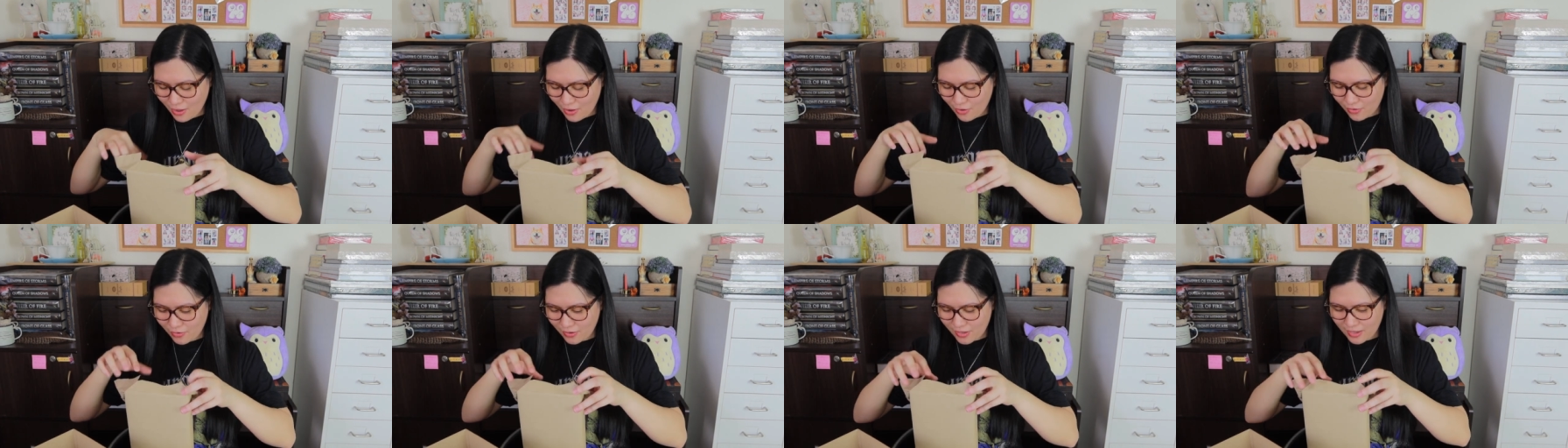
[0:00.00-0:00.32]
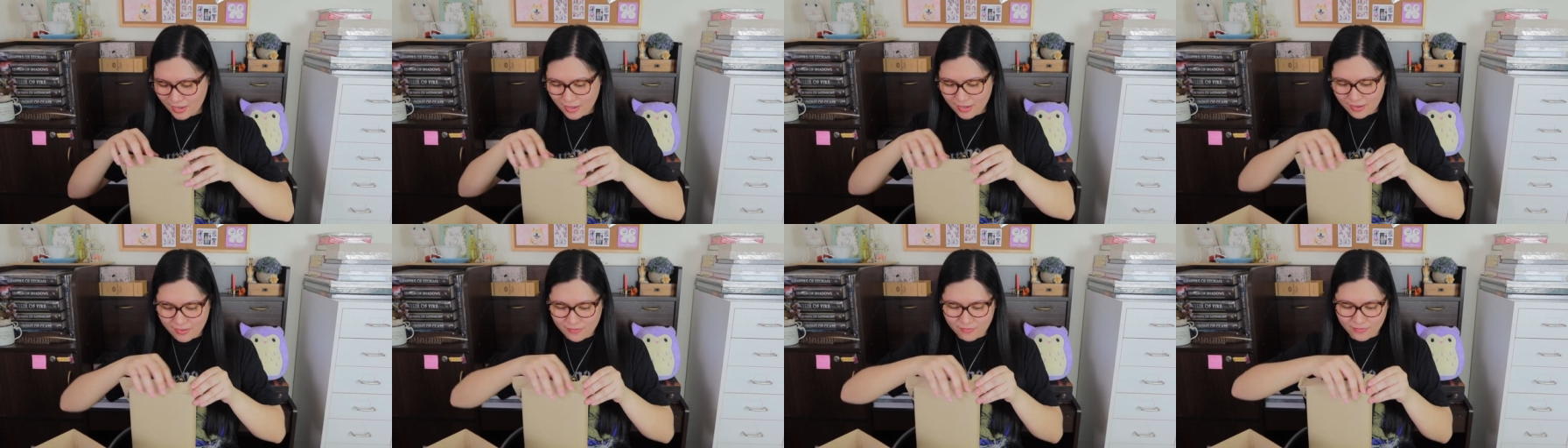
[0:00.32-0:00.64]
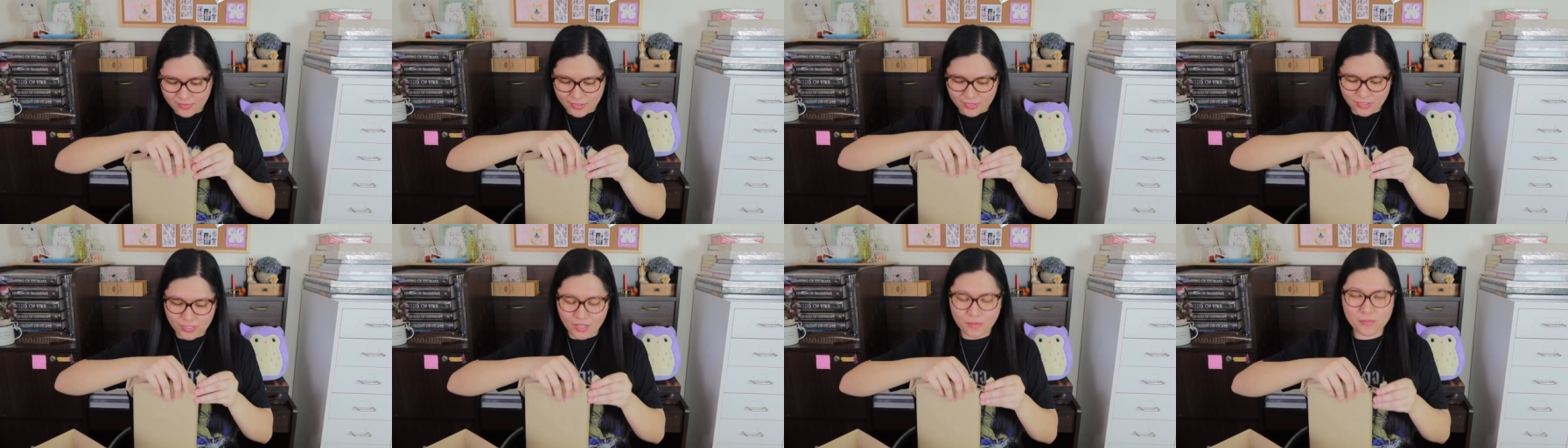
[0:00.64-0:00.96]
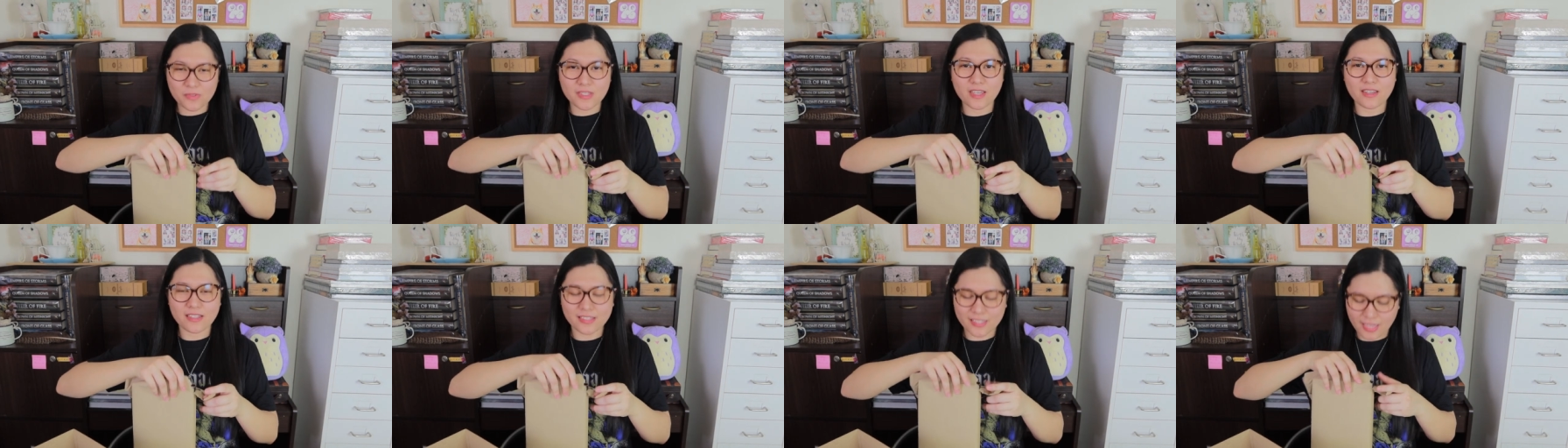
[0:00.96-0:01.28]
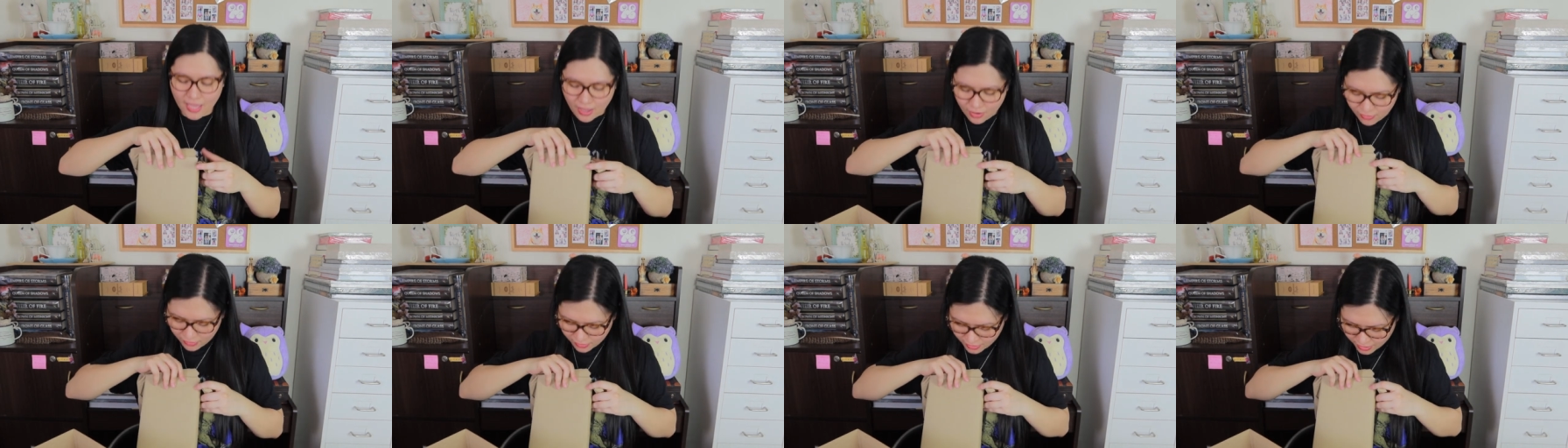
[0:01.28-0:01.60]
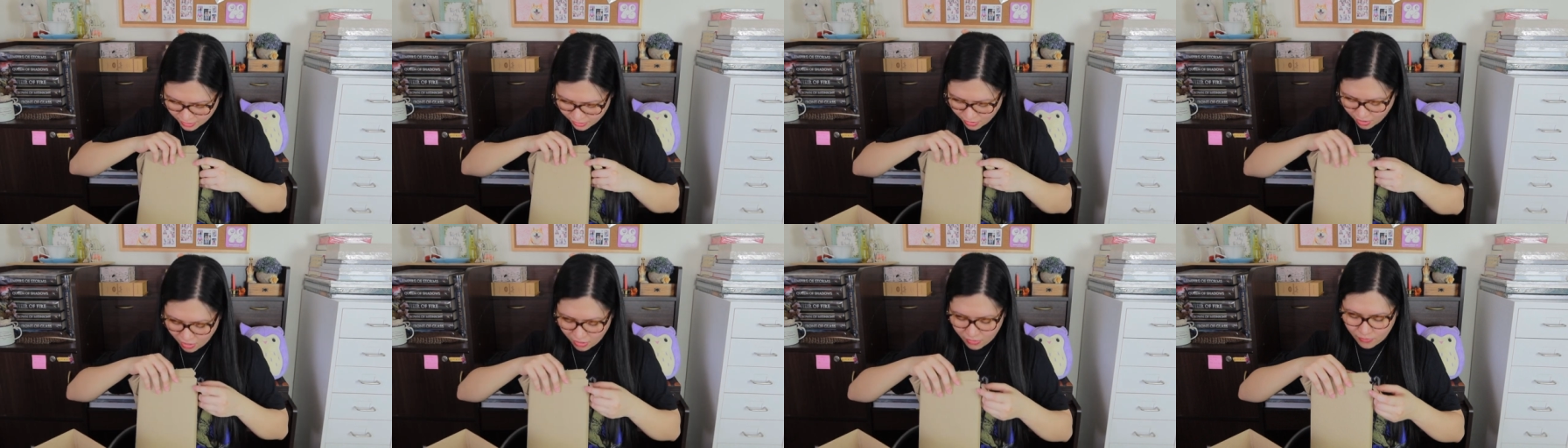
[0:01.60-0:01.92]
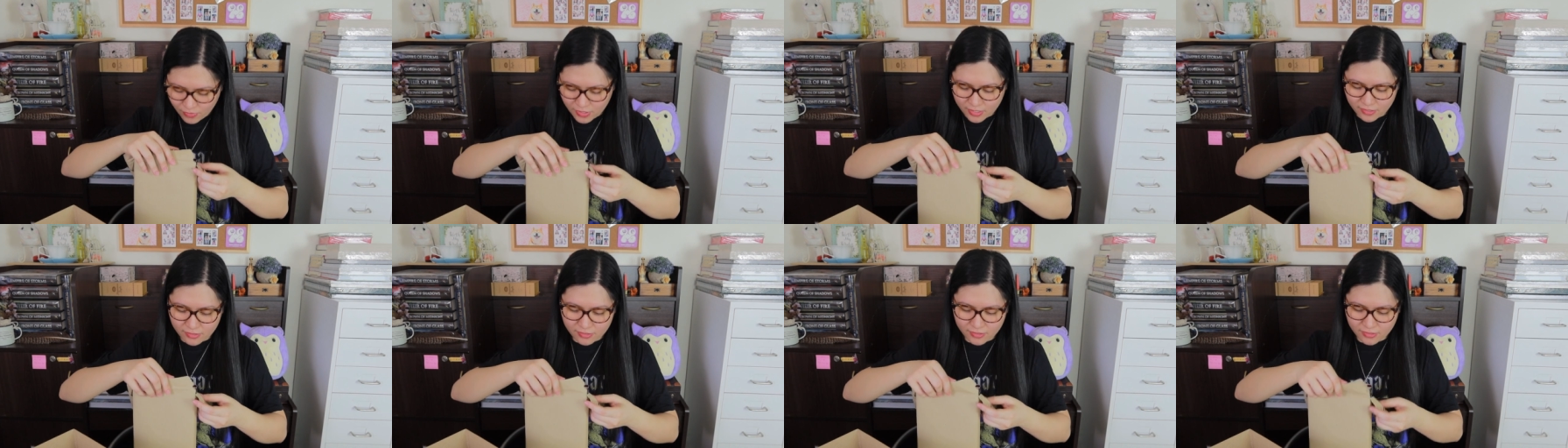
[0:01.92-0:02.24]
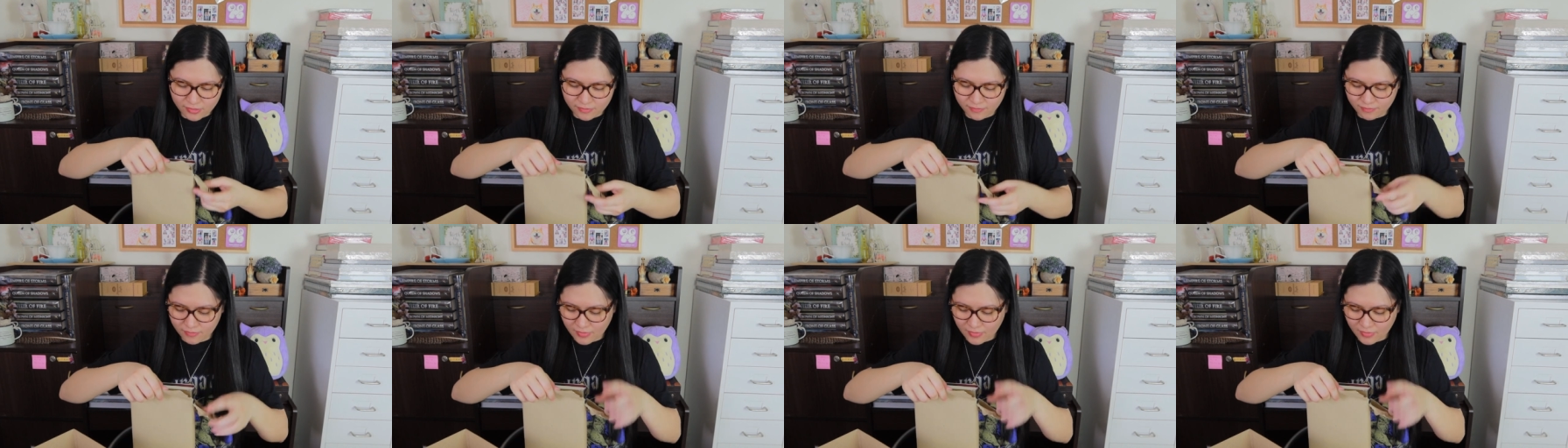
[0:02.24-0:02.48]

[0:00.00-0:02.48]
Okay, it's upside down, like always.